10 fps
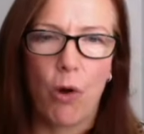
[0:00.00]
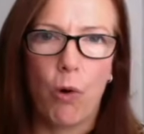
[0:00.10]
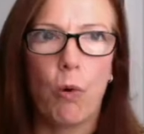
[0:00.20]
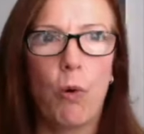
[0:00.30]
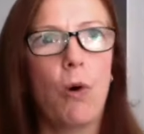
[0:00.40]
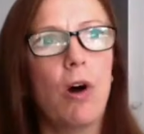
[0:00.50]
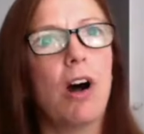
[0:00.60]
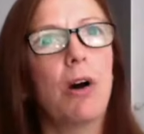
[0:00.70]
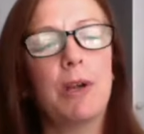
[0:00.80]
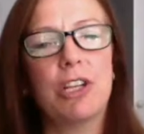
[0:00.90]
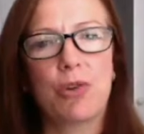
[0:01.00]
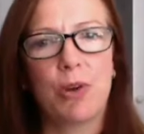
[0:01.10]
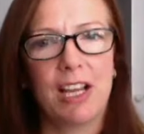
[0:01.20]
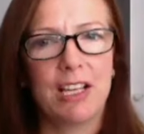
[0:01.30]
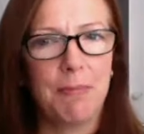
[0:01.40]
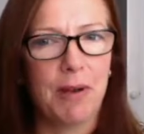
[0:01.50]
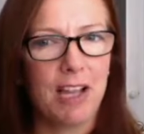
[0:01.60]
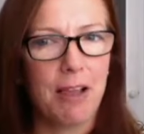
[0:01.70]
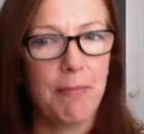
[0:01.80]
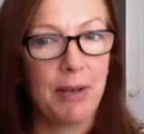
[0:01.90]
or are we triggered by
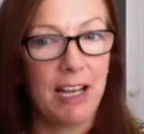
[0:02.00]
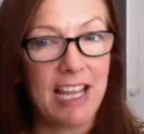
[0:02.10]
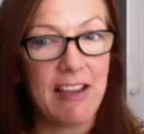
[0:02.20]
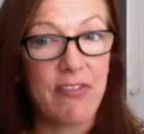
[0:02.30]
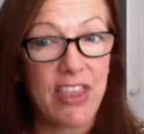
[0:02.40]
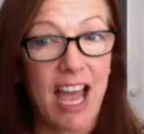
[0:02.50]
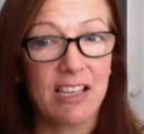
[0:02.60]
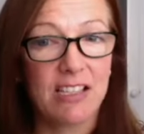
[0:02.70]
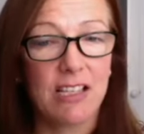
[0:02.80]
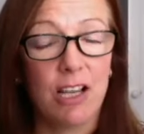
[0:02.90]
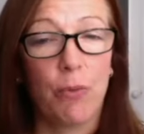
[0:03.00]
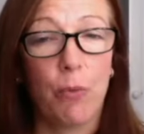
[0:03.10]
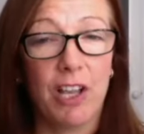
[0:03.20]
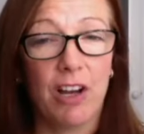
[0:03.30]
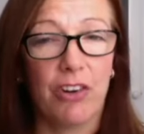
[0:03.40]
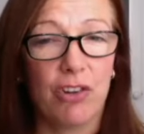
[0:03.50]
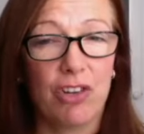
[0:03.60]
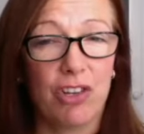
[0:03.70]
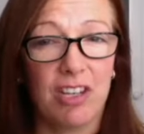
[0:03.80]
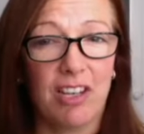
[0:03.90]
a belief that we are not
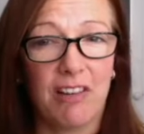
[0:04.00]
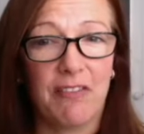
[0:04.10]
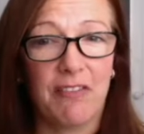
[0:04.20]
good enough?